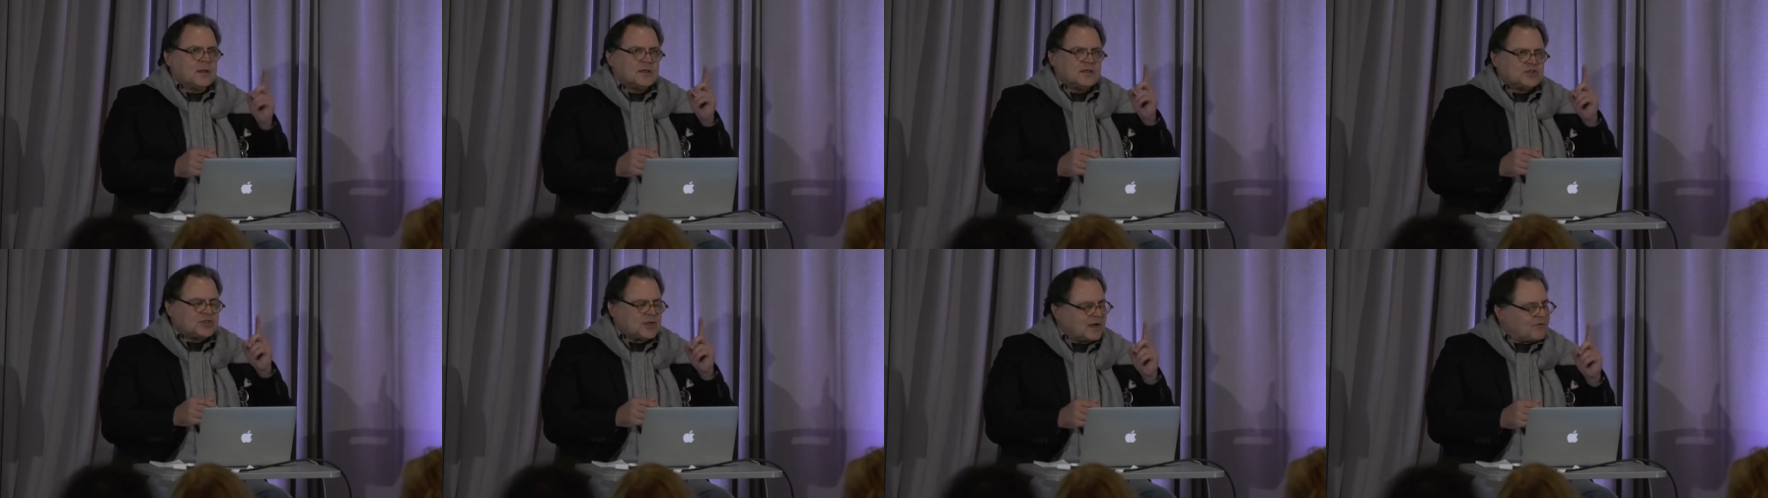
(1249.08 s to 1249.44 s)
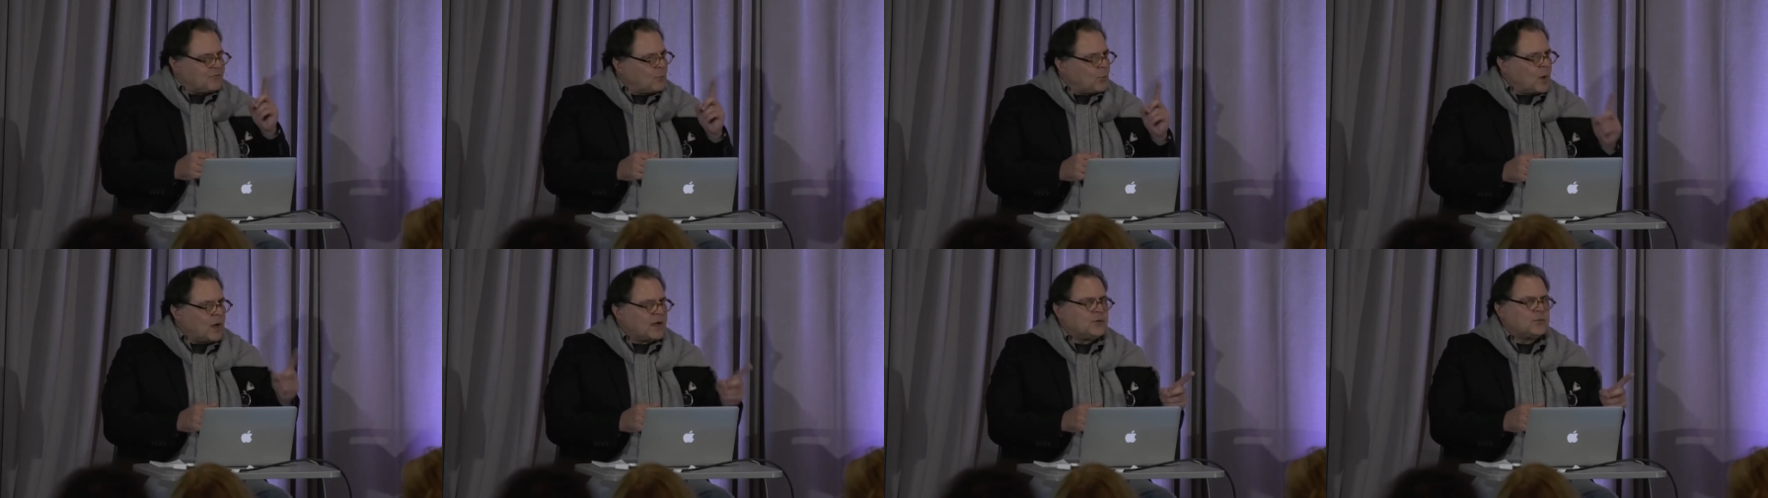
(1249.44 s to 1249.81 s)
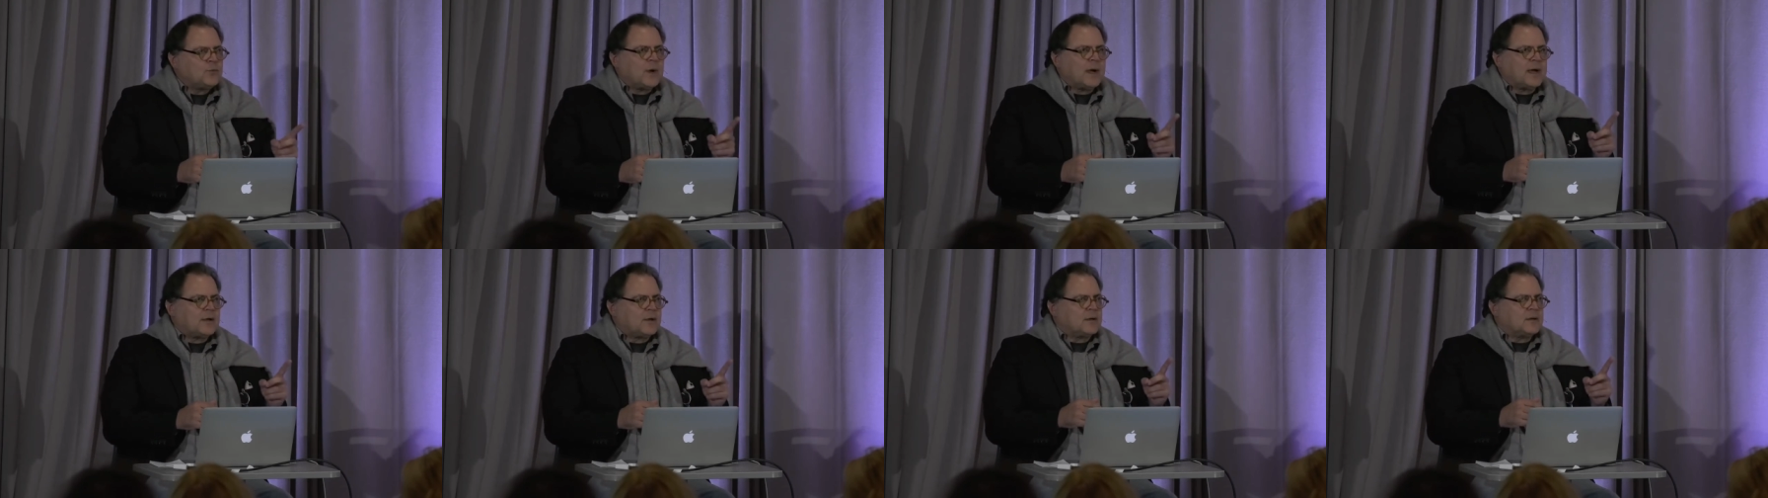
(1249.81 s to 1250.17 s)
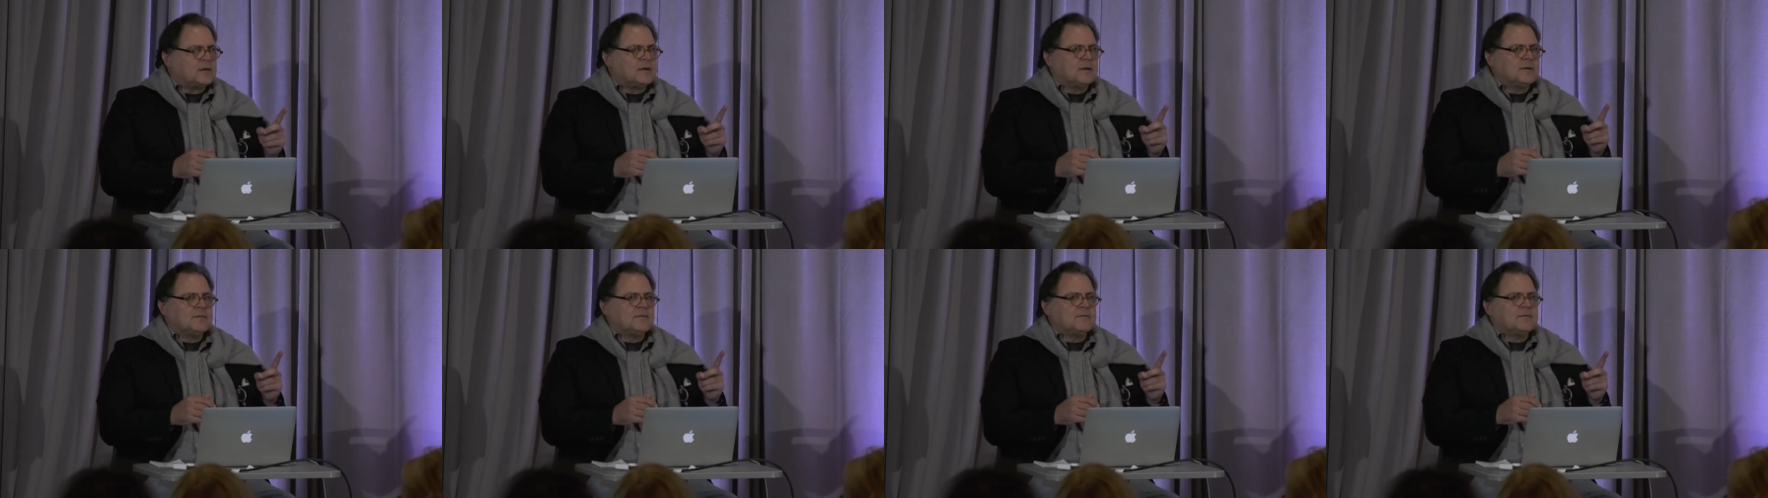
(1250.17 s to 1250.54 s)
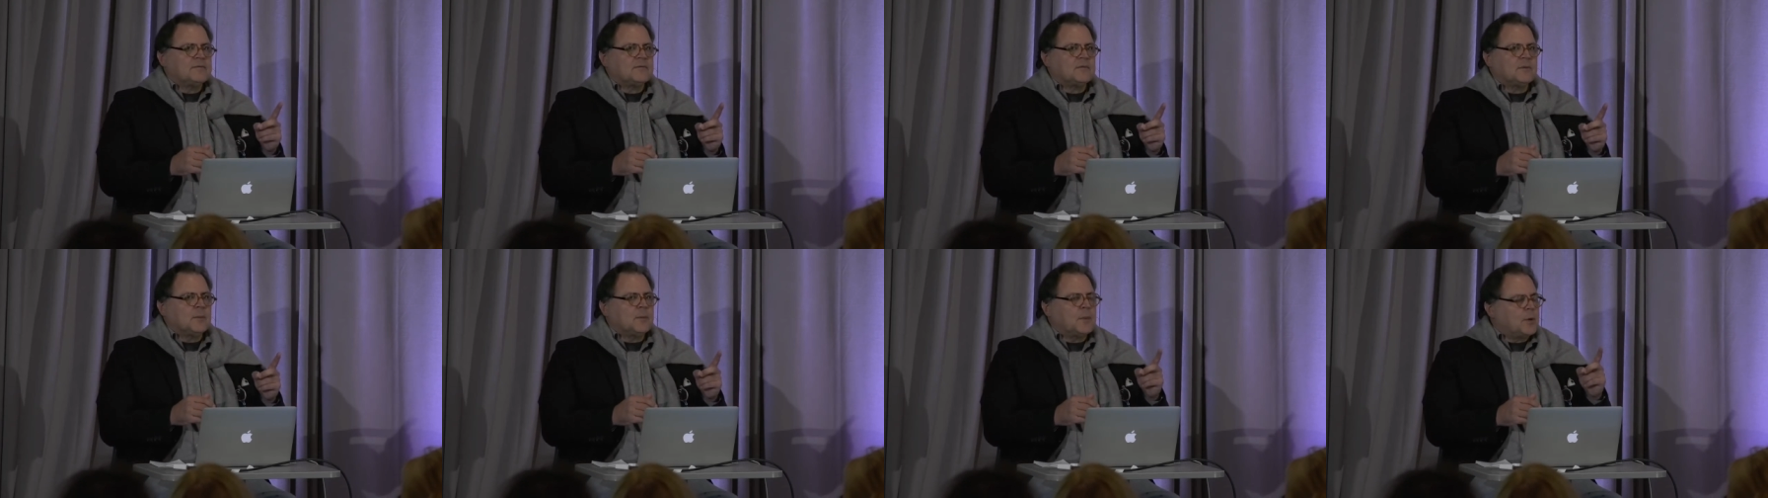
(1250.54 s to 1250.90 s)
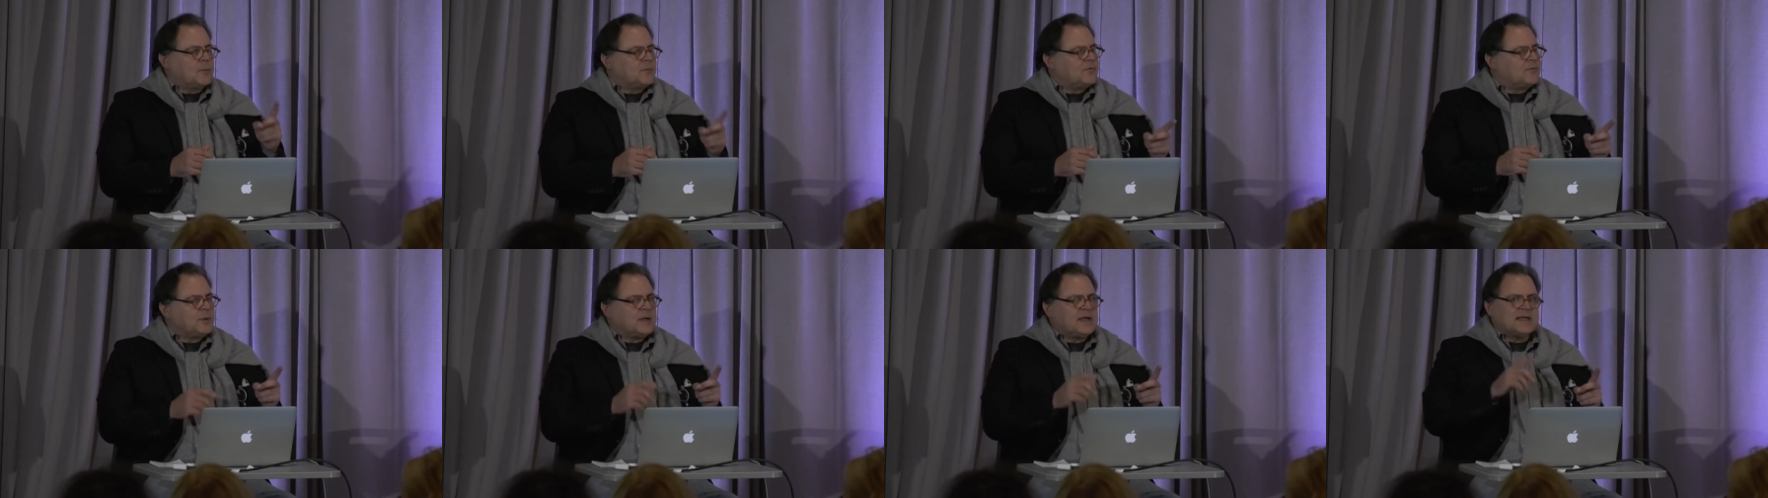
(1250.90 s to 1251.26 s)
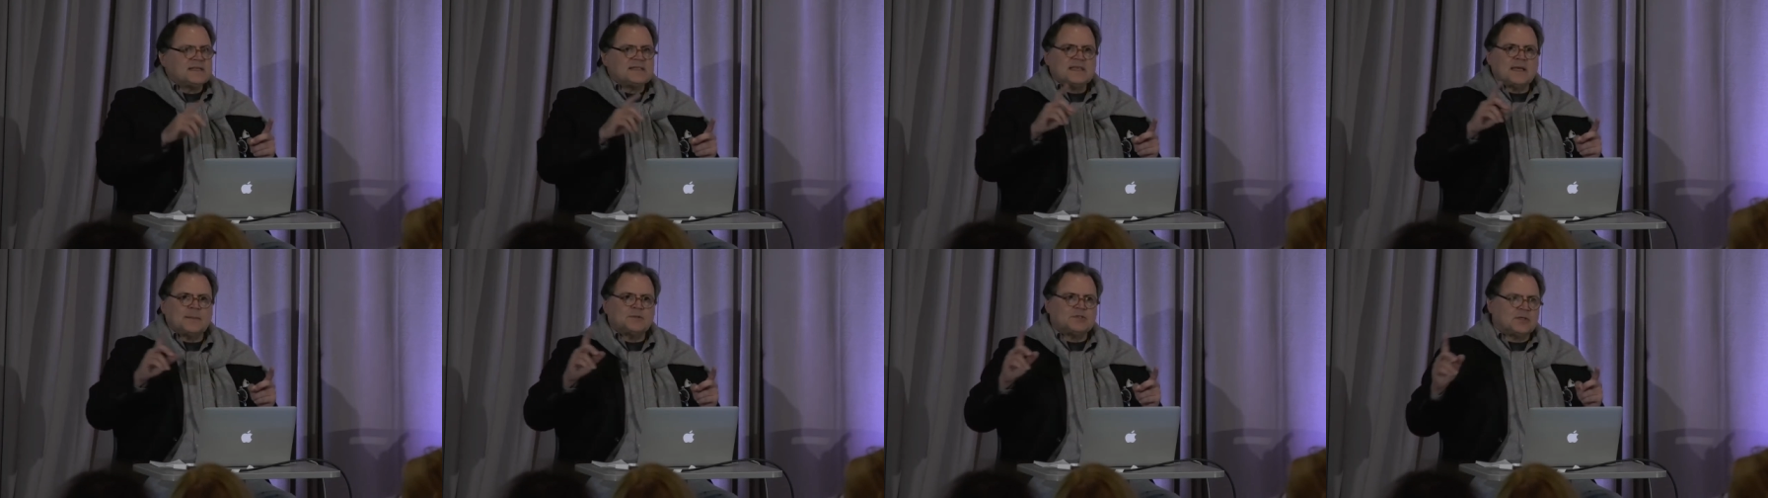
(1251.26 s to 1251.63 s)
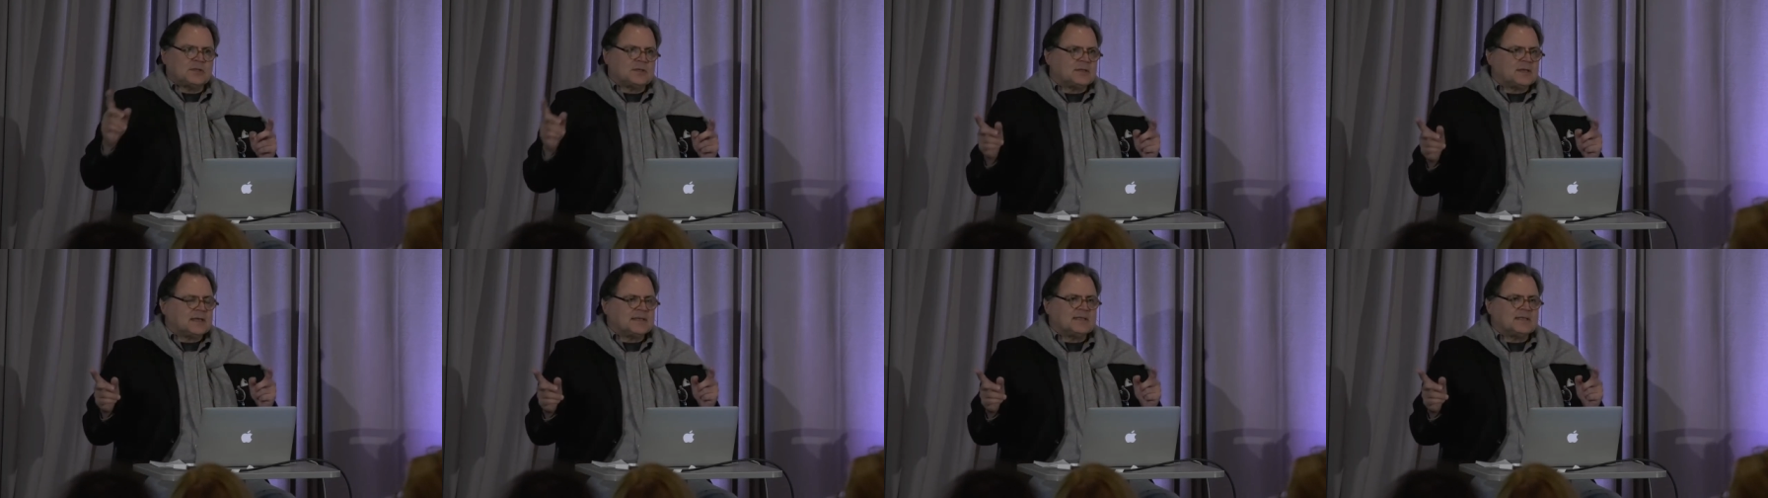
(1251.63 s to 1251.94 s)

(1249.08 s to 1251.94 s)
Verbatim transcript: Should have one record from the moment of conception